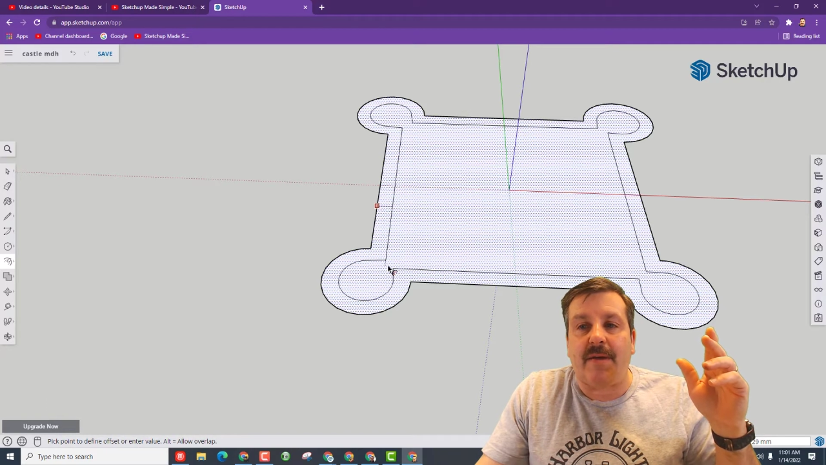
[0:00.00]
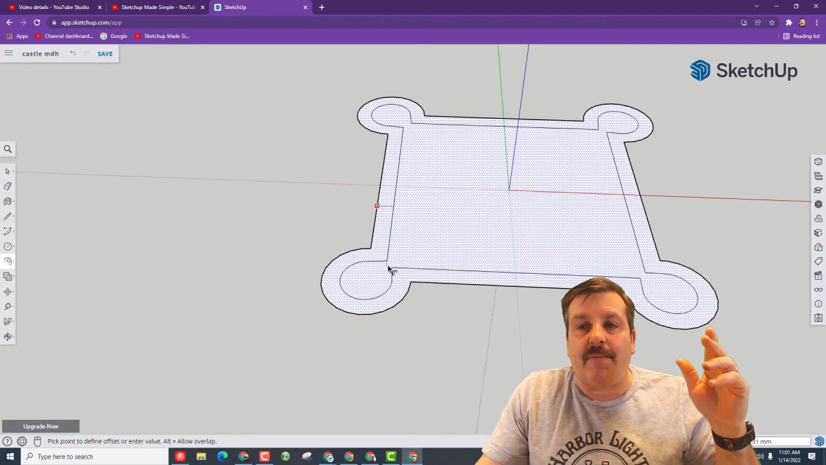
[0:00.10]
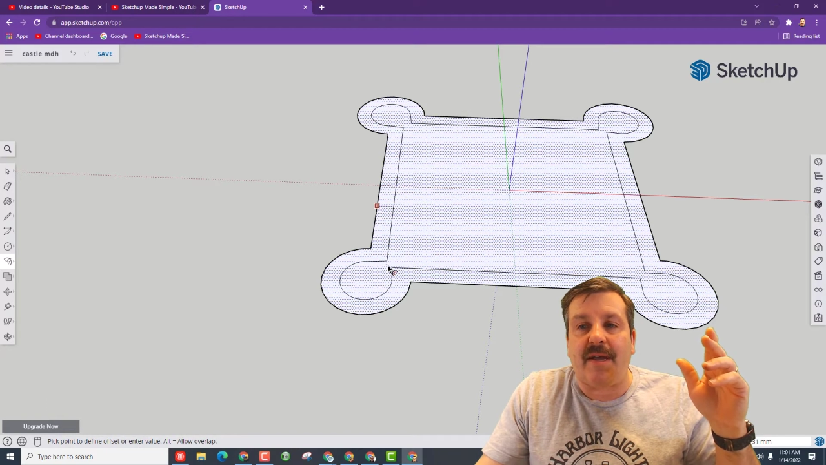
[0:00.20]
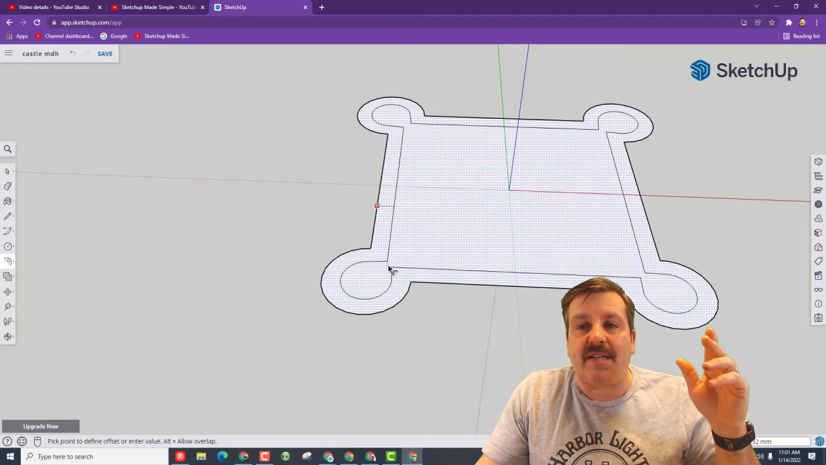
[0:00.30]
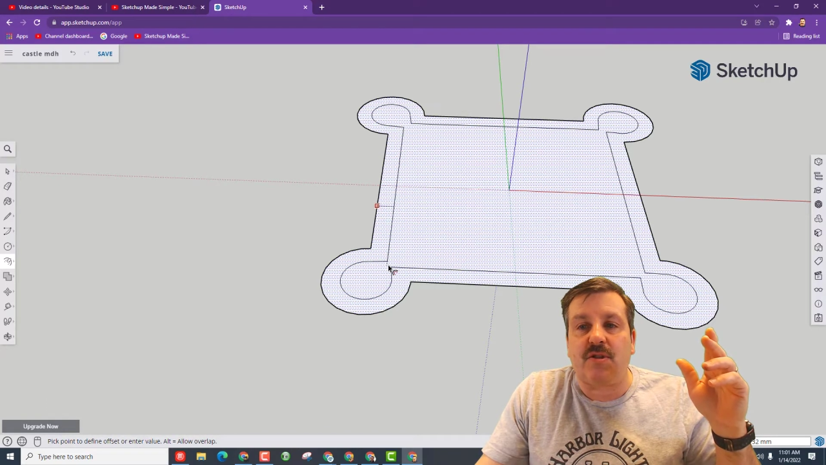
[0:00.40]
it
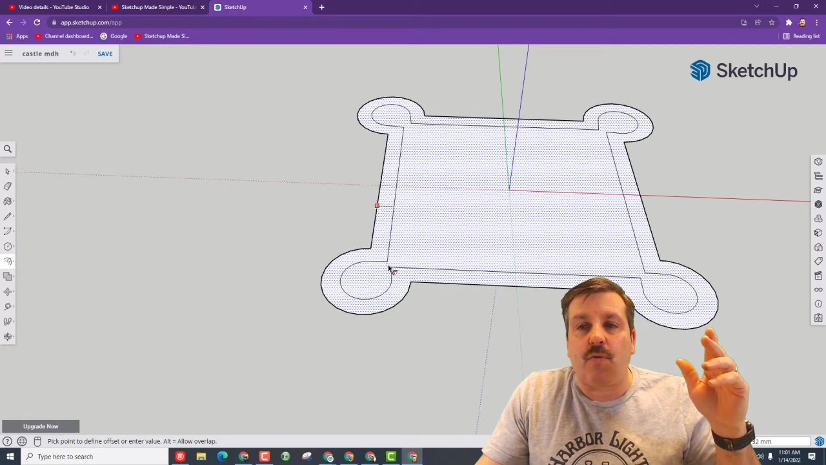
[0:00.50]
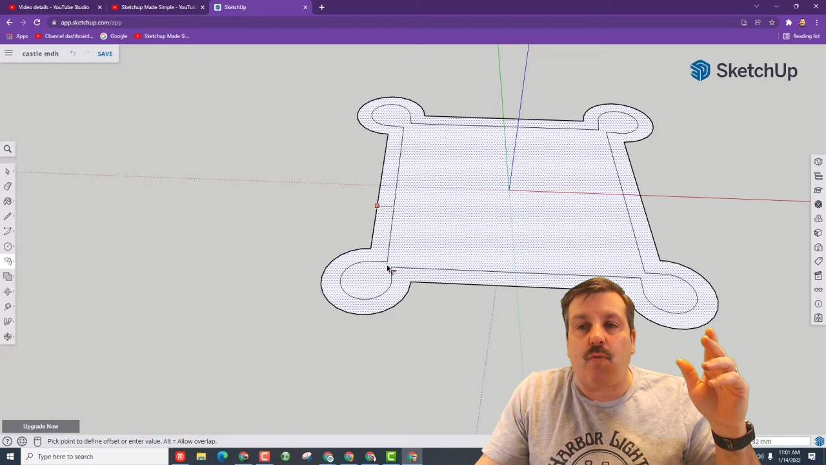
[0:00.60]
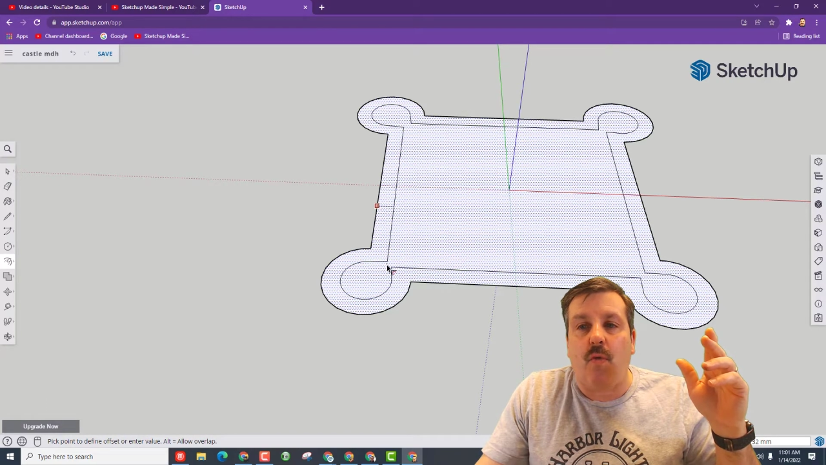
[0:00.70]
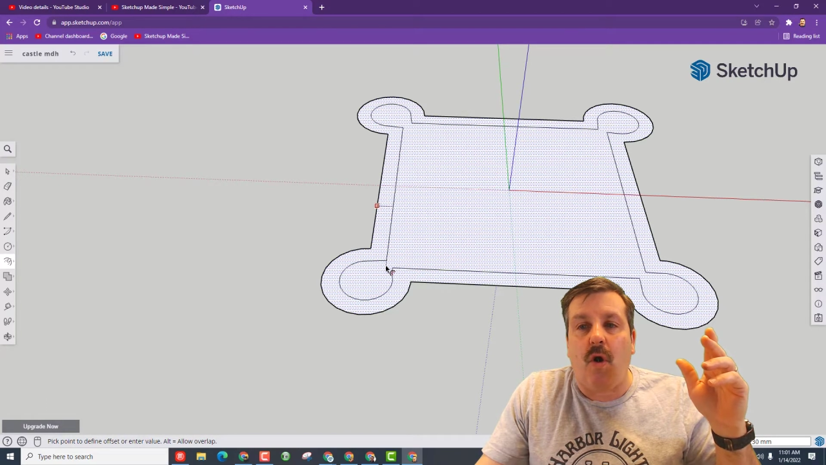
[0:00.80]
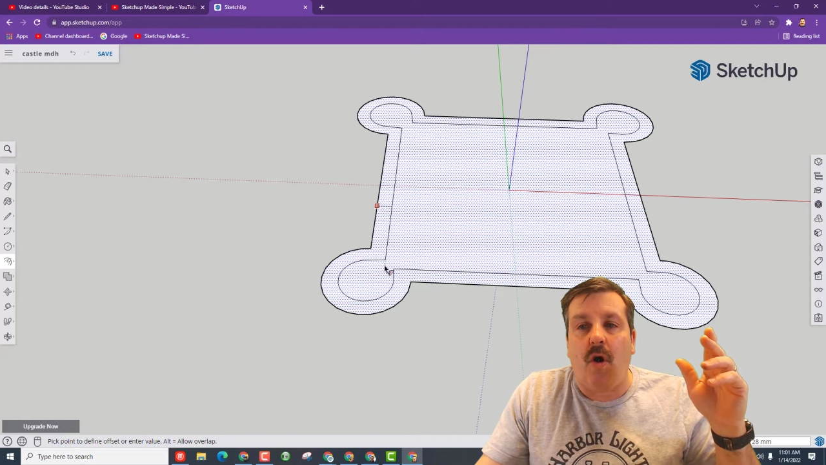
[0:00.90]
makes the
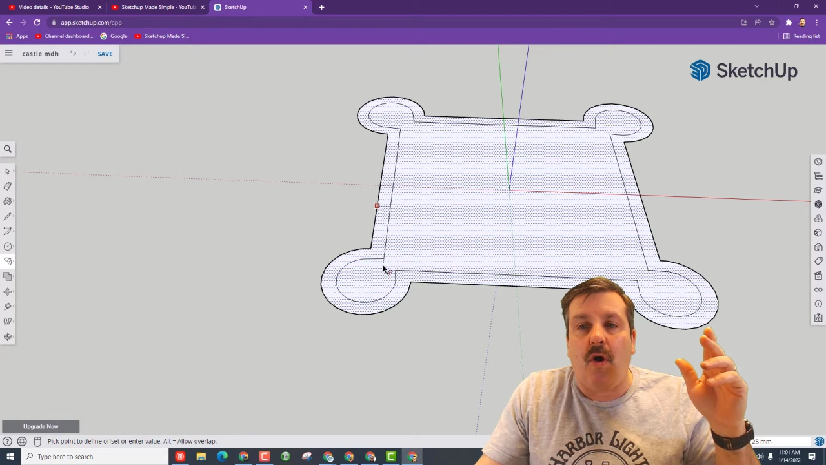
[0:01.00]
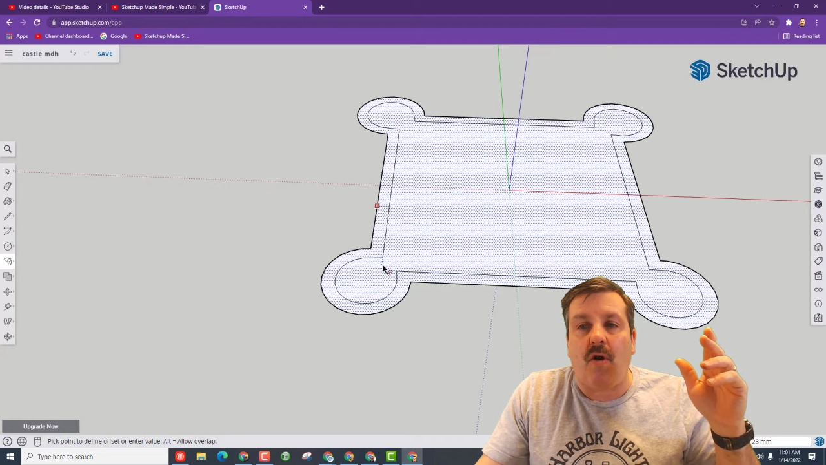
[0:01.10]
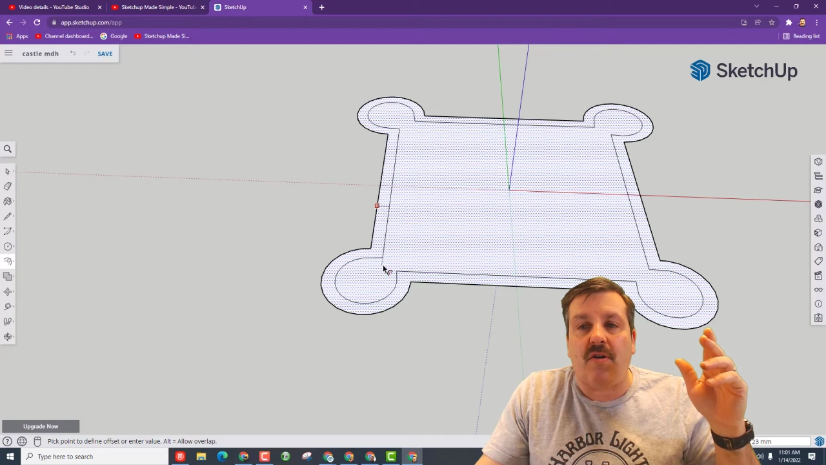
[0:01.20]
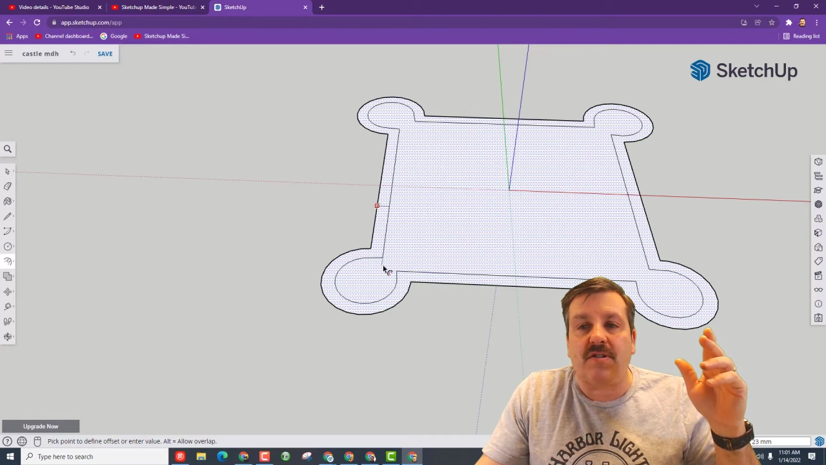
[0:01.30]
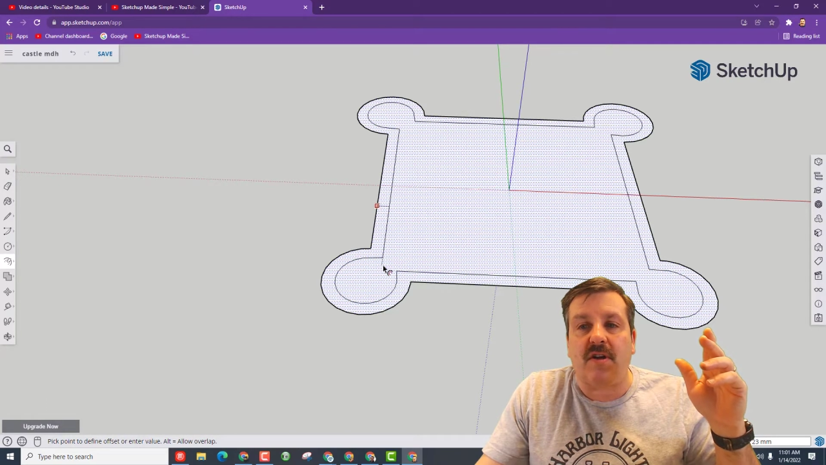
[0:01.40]

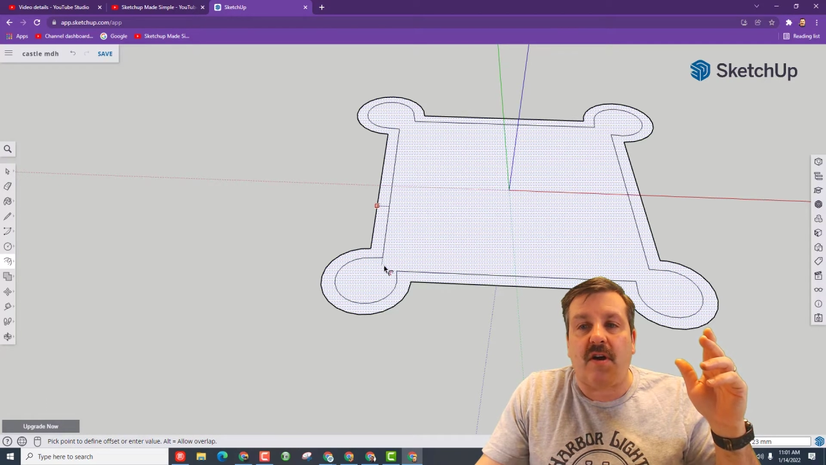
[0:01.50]
walls